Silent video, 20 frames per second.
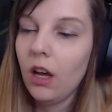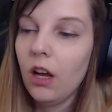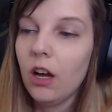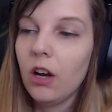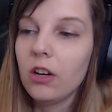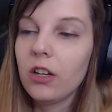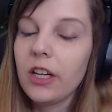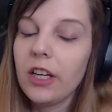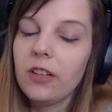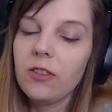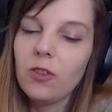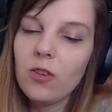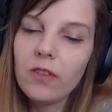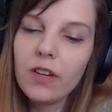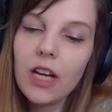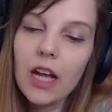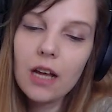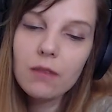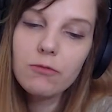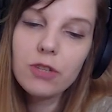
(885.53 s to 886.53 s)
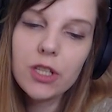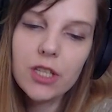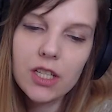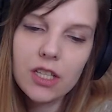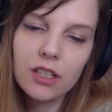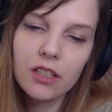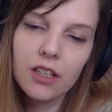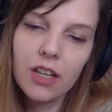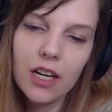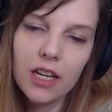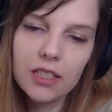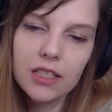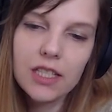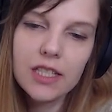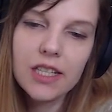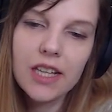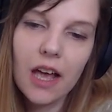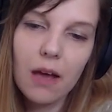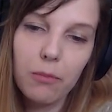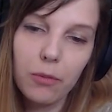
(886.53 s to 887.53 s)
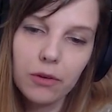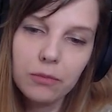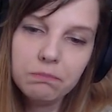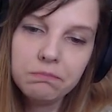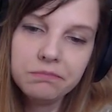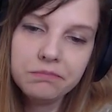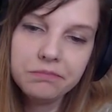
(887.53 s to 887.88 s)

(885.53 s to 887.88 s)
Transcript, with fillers: Okay, you know what? I'm just gonna let this happen.